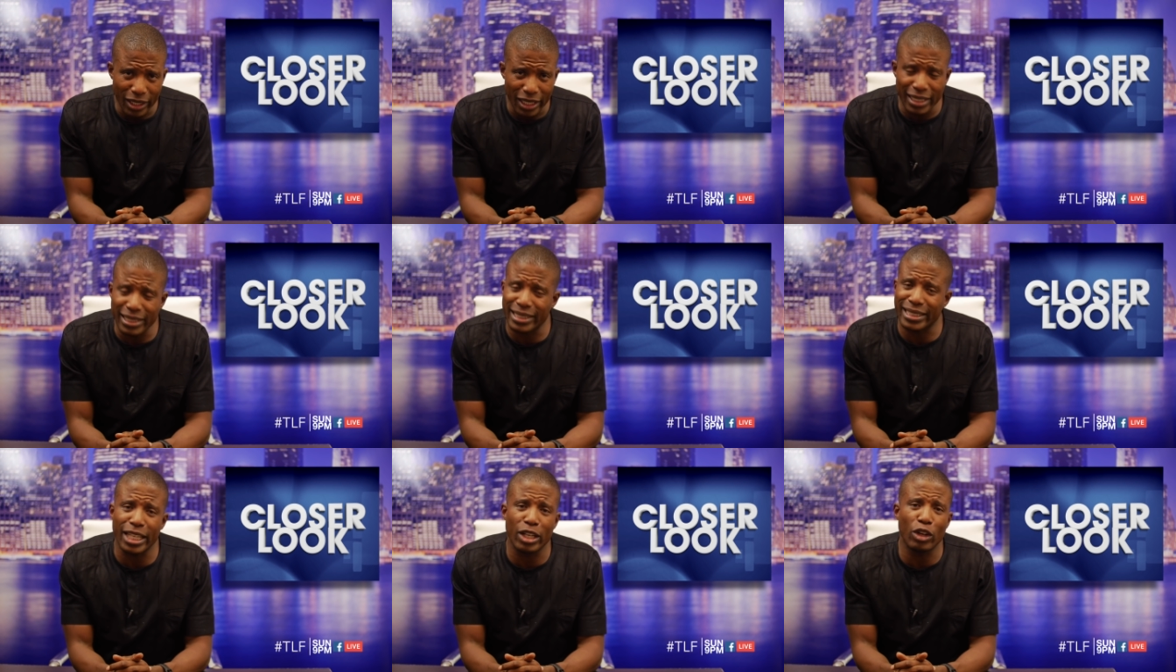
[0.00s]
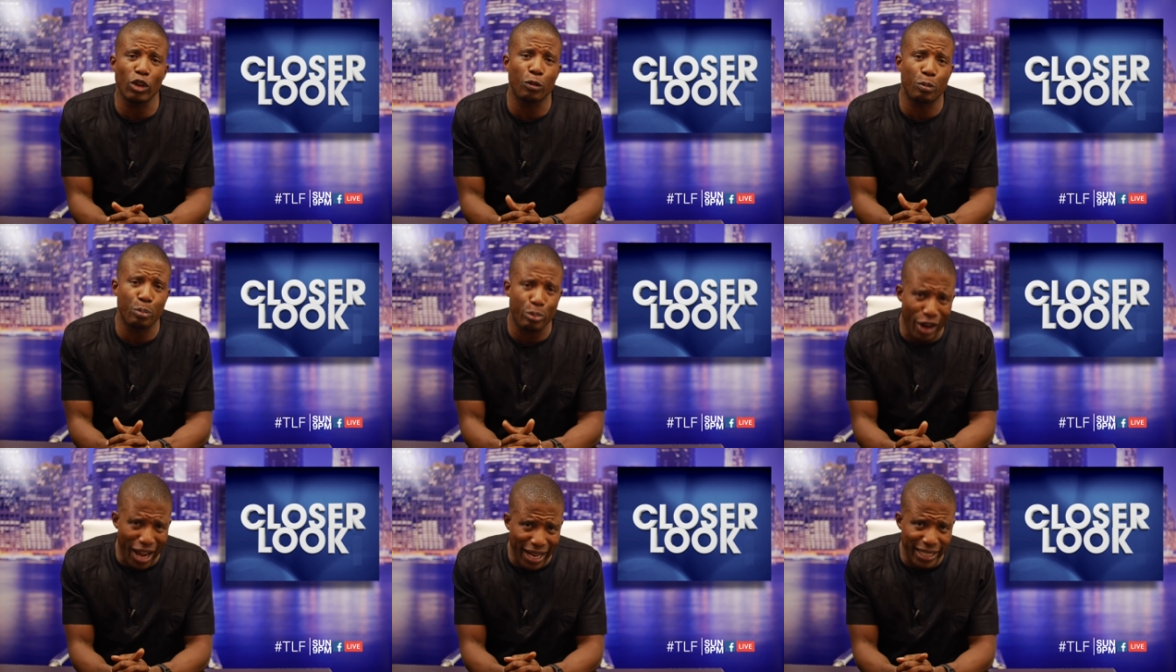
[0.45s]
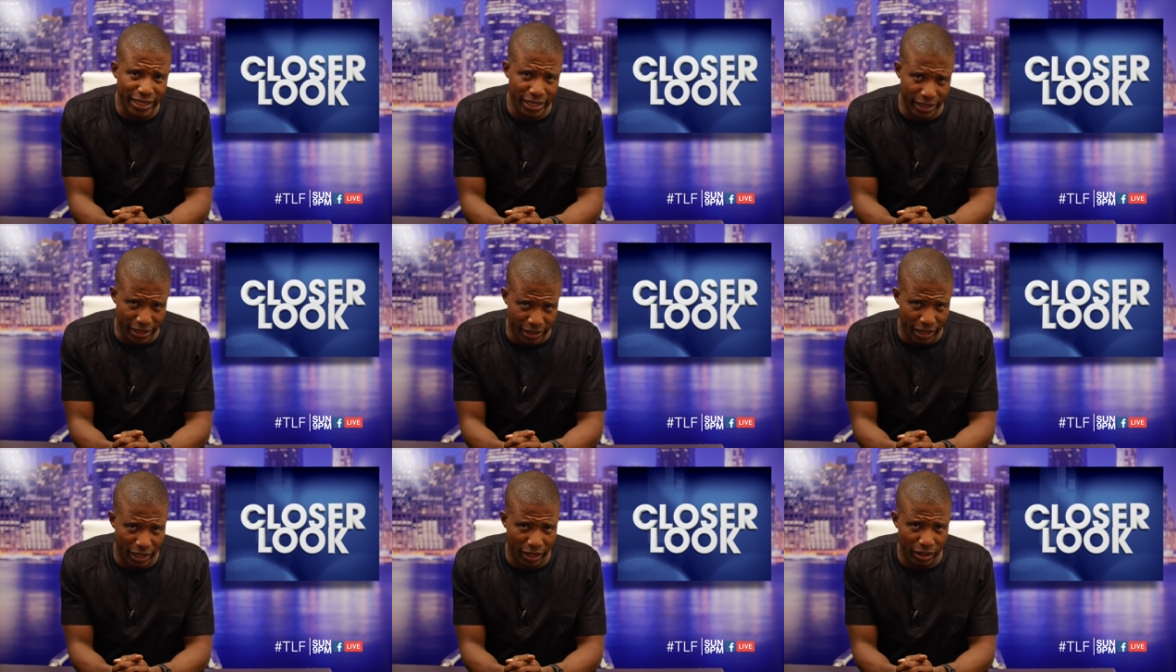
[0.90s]
Instead of
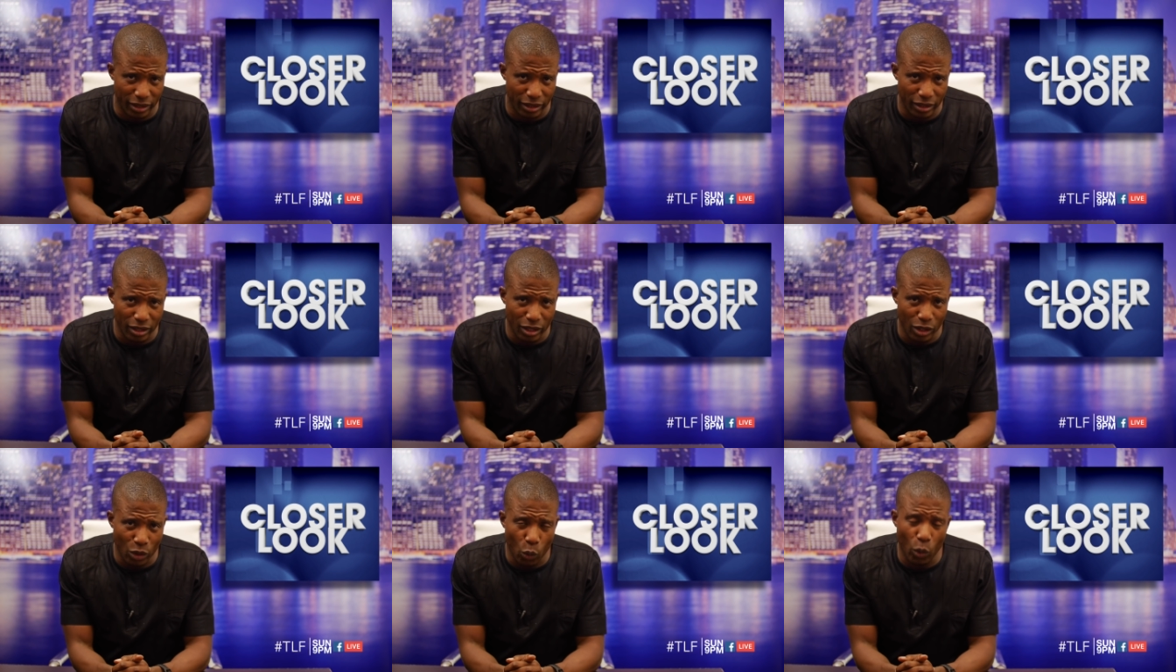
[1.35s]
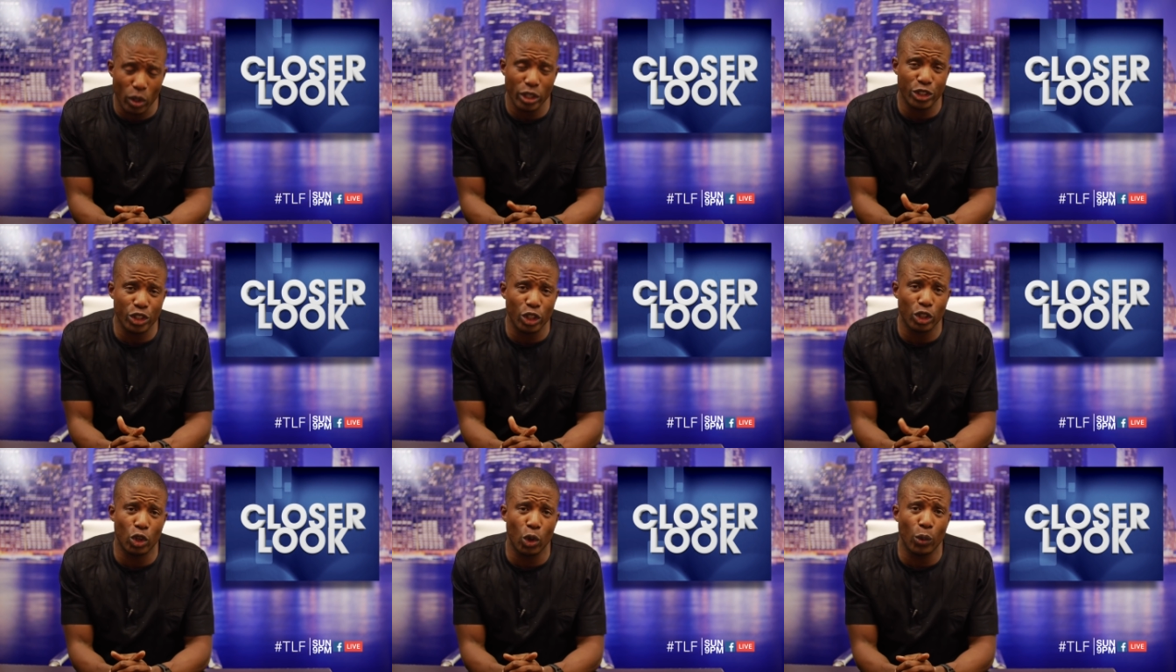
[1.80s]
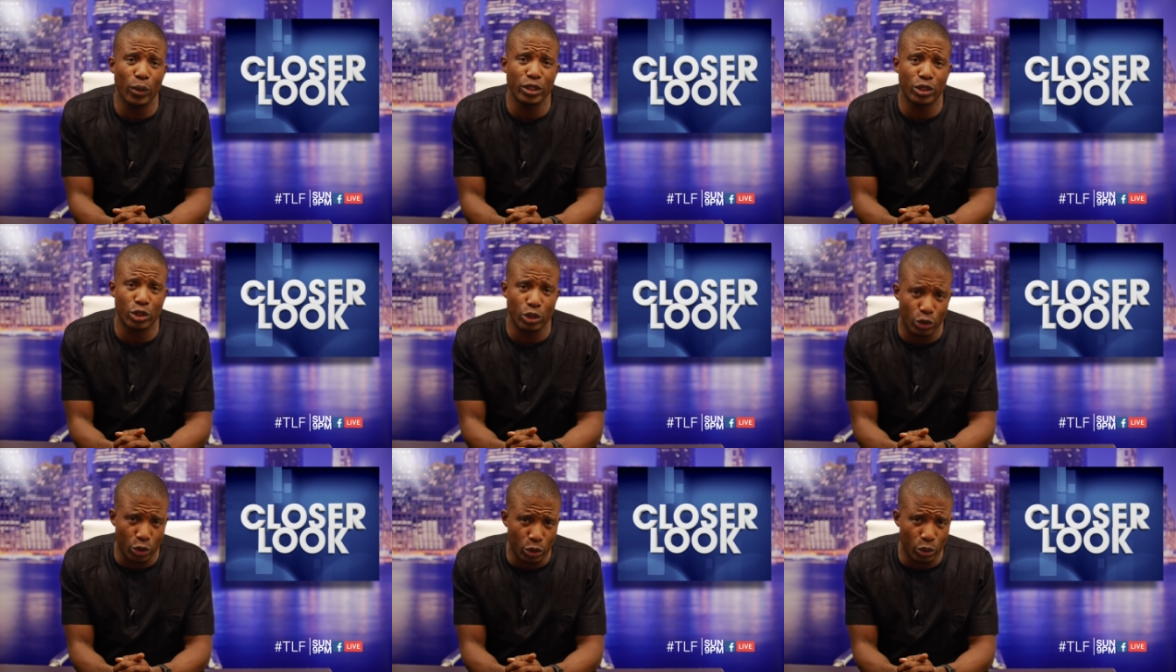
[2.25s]
practicing what you're going
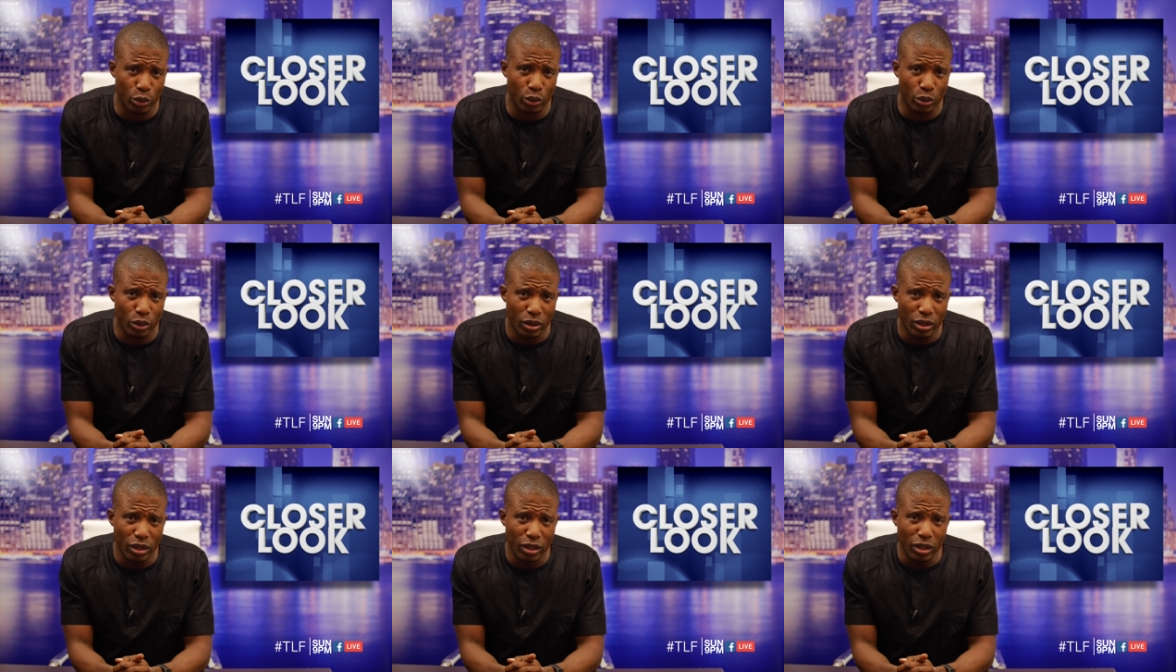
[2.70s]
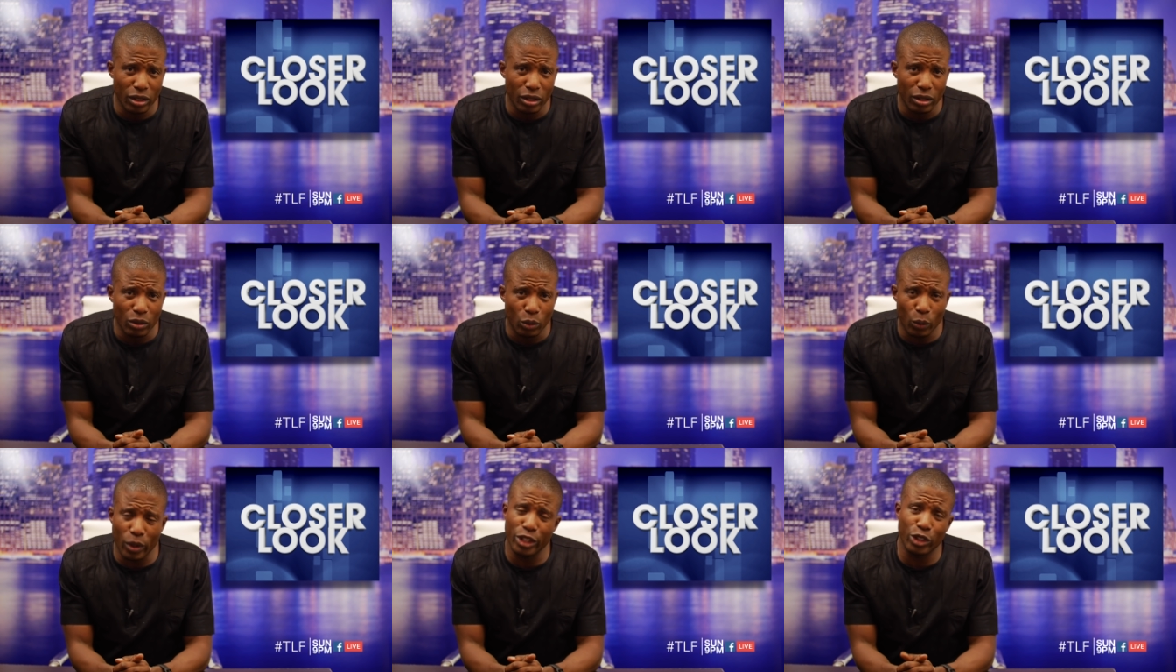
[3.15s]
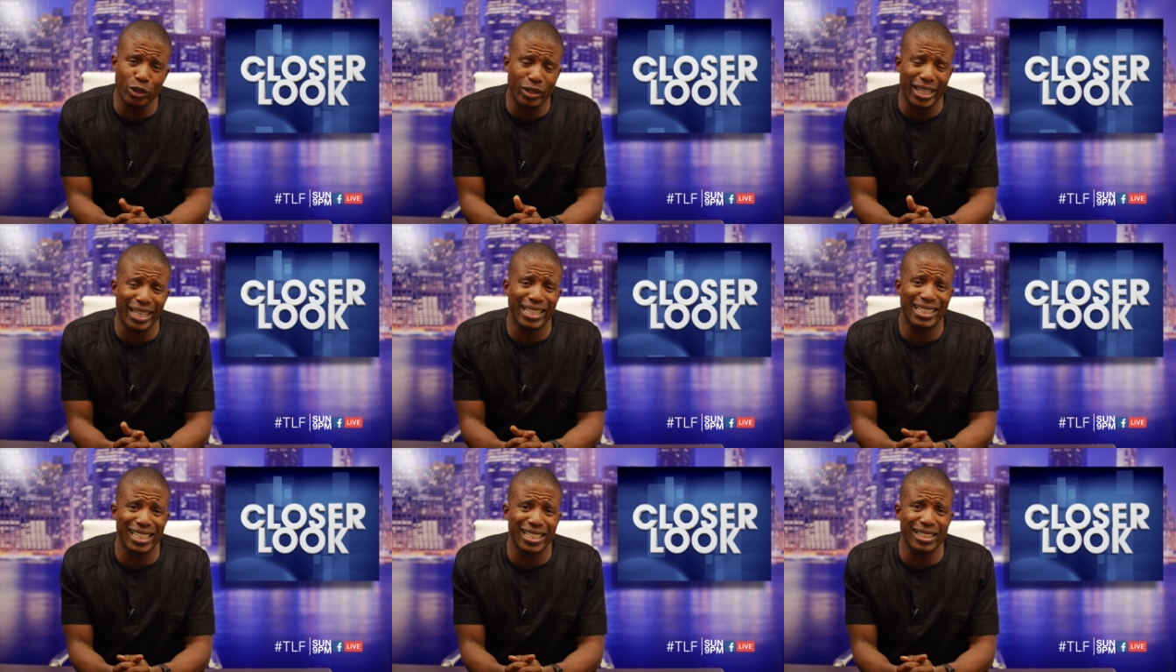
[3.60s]
to do when you
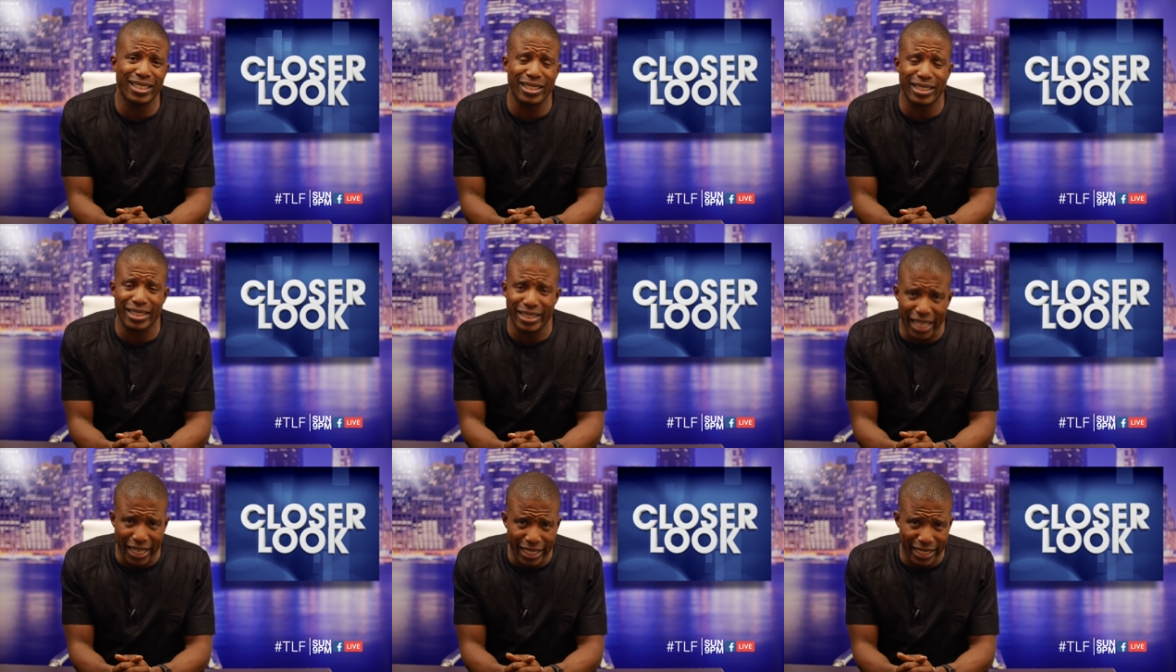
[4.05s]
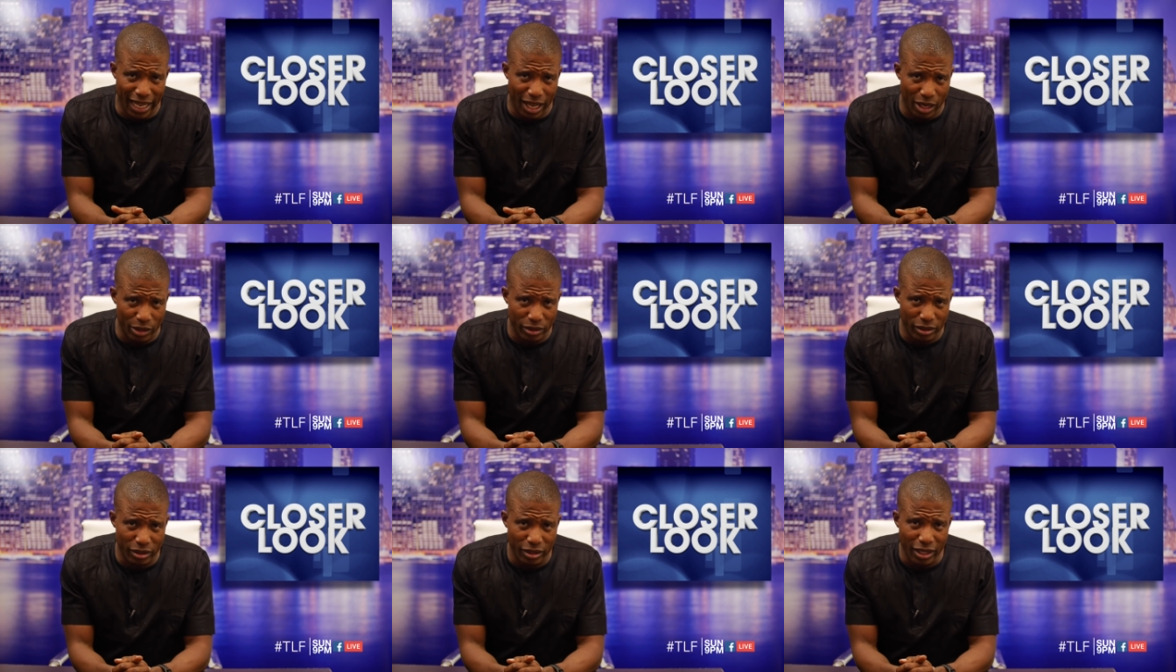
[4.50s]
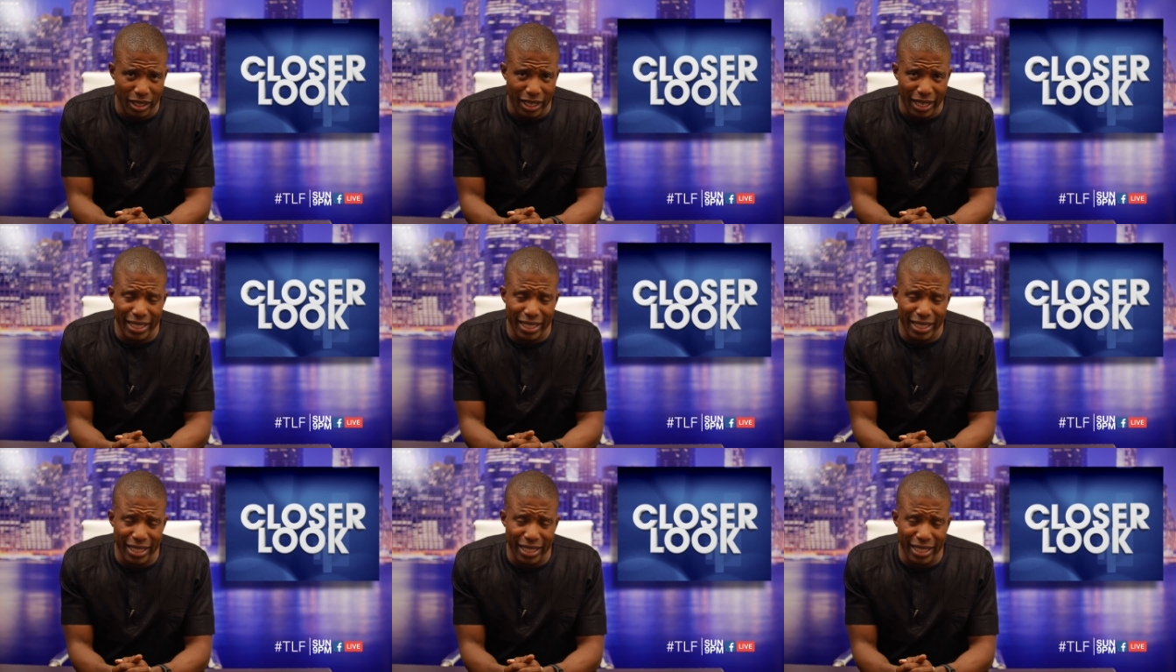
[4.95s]
get into State House,